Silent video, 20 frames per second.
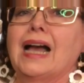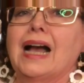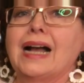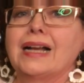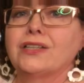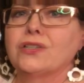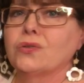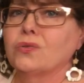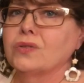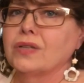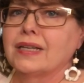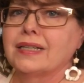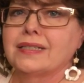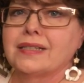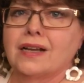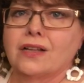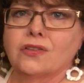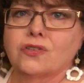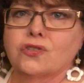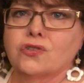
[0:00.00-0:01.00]
I don't like
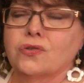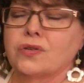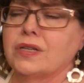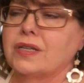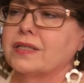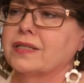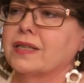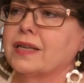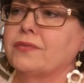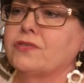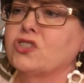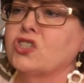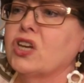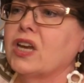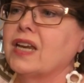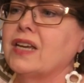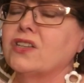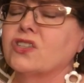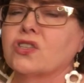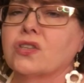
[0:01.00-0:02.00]
Dollar Trees, they've
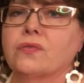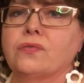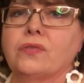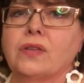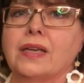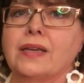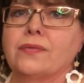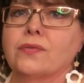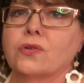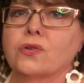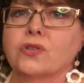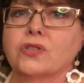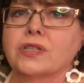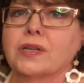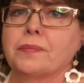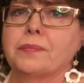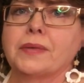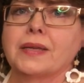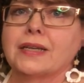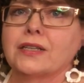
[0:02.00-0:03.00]
changed the flavor or
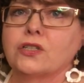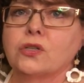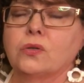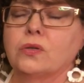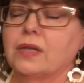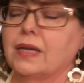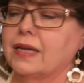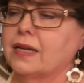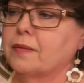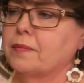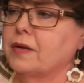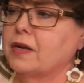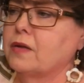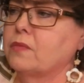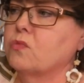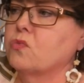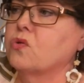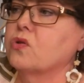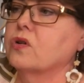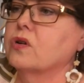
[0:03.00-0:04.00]
something, I don't like them
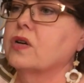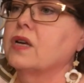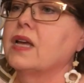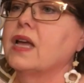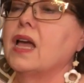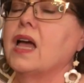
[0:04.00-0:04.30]
anymore.